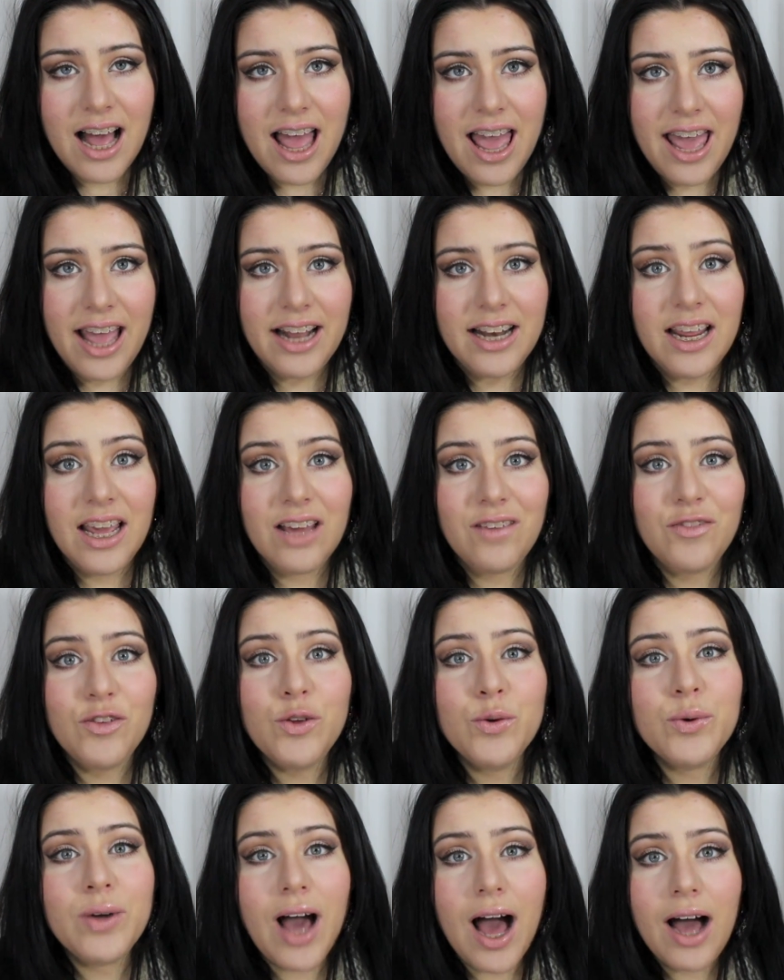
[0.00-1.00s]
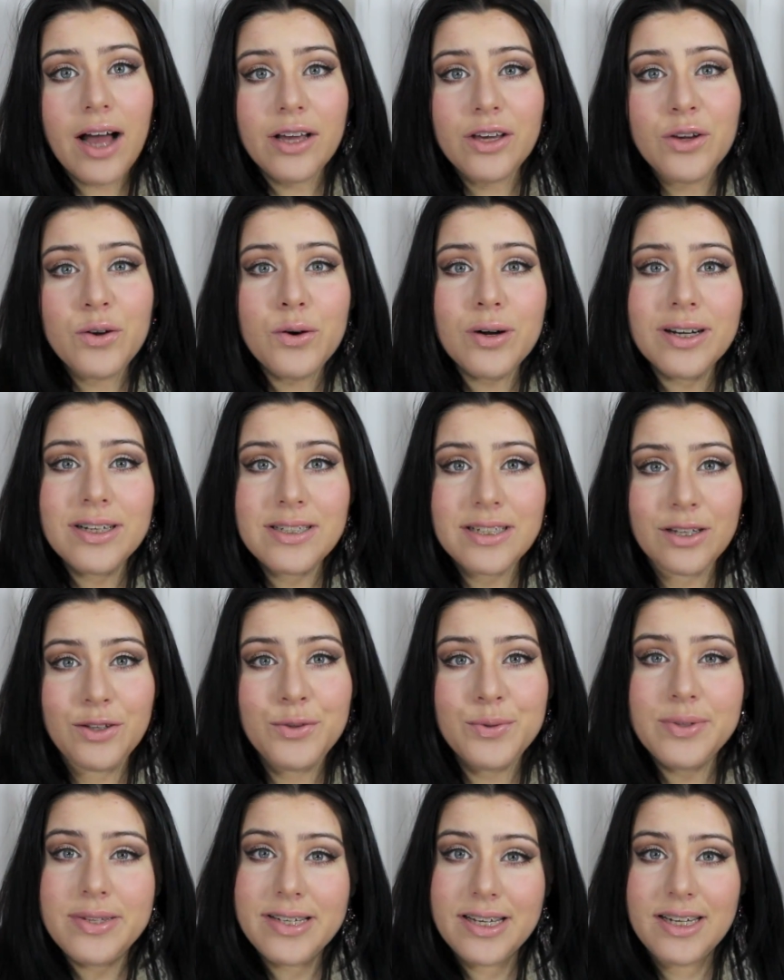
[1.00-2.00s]
And if you got yours
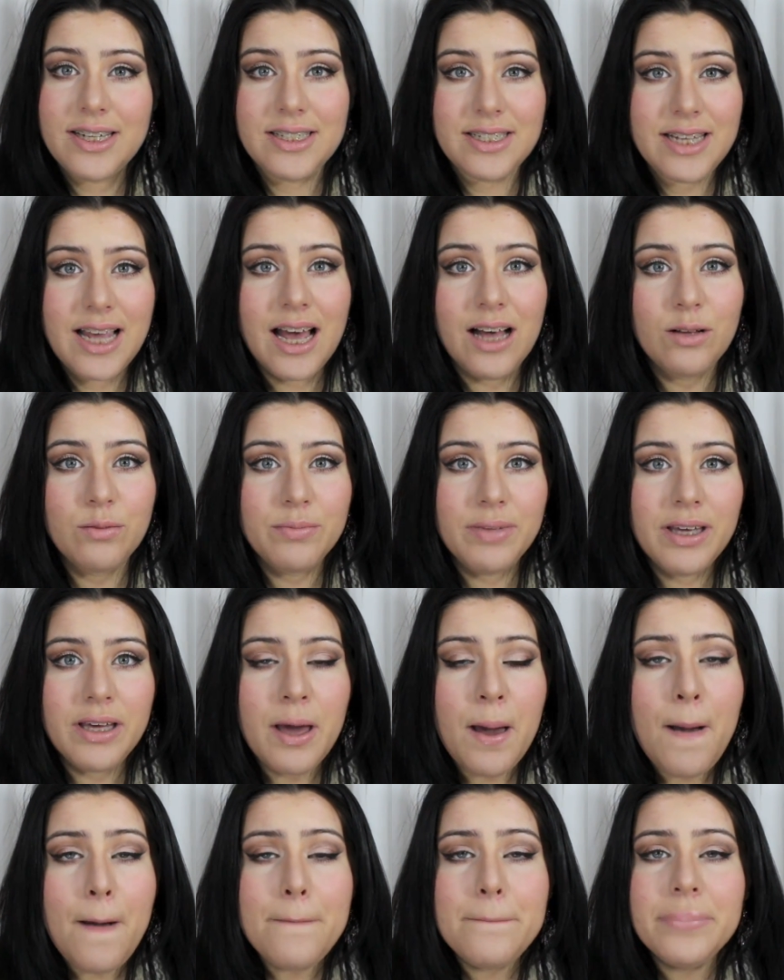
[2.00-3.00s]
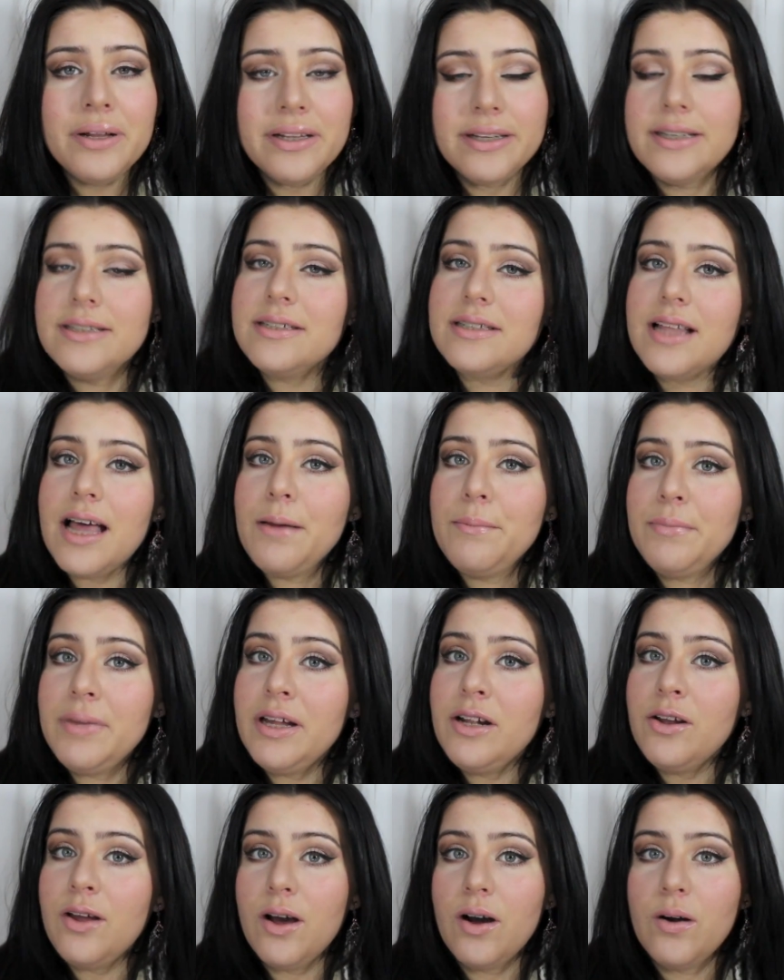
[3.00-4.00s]
and you didn't tell me, please let
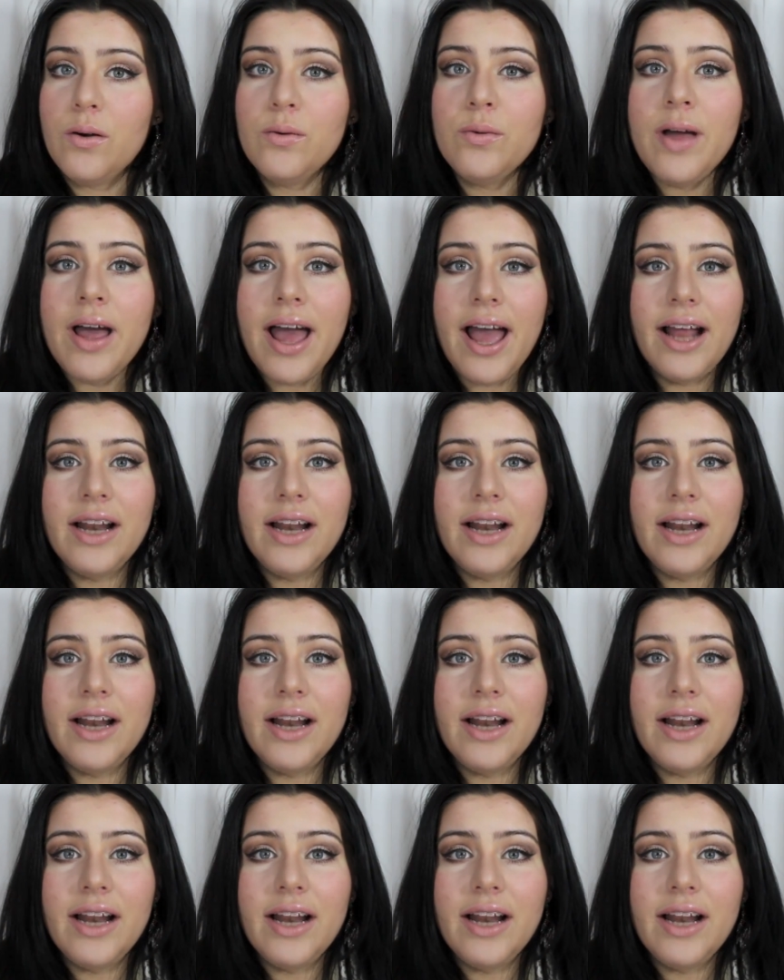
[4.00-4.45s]
me know.